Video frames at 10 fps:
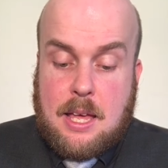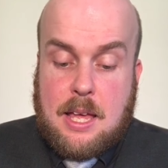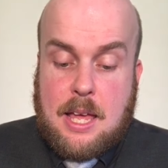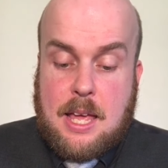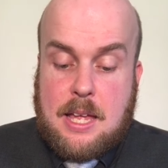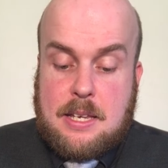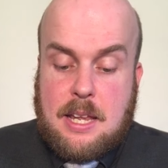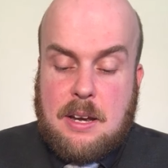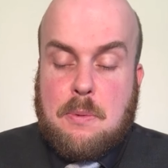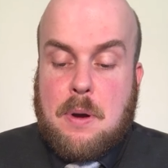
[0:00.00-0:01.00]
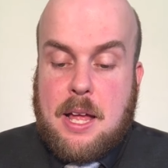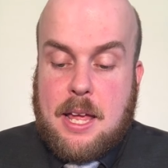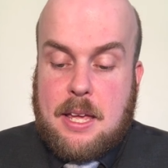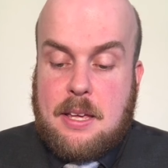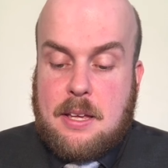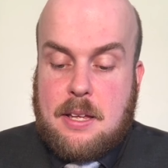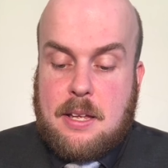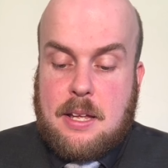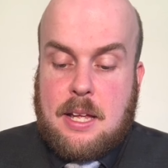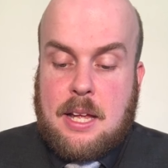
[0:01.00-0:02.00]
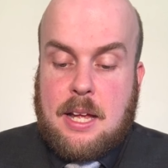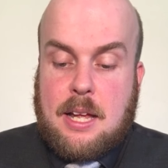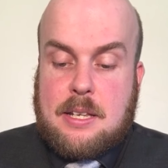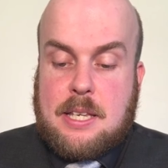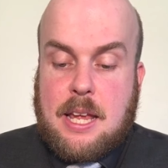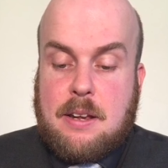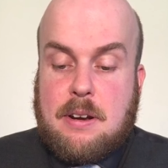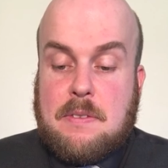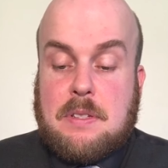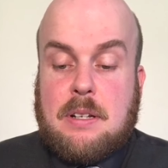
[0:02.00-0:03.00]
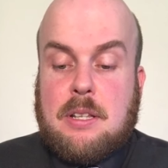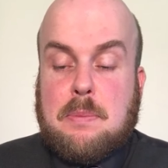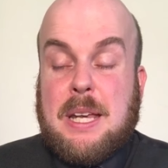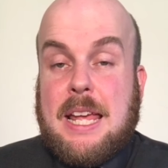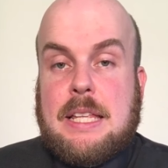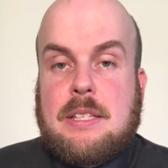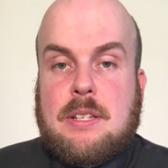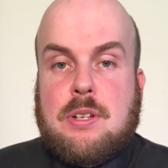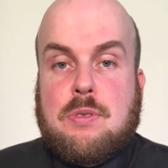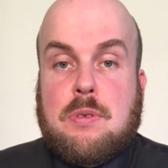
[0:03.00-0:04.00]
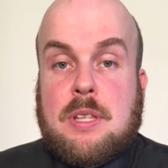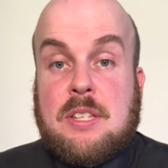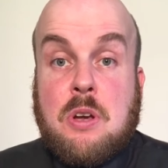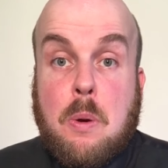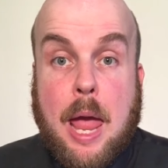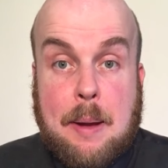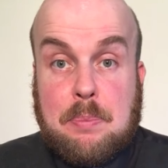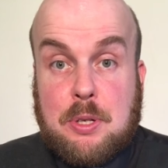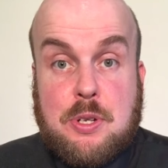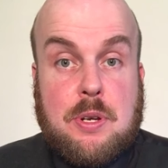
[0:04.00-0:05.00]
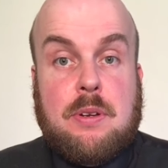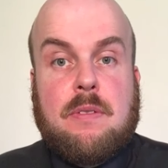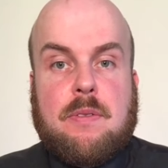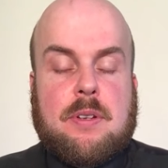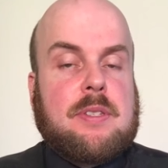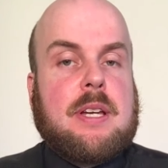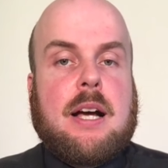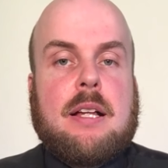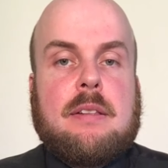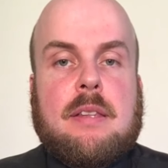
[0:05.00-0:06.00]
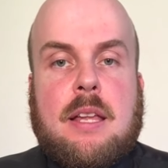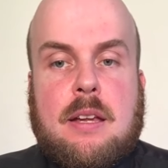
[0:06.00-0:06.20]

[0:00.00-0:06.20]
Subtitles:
And in a way, tan graphs are a little bit easier to draw. There's no amplitude for a start.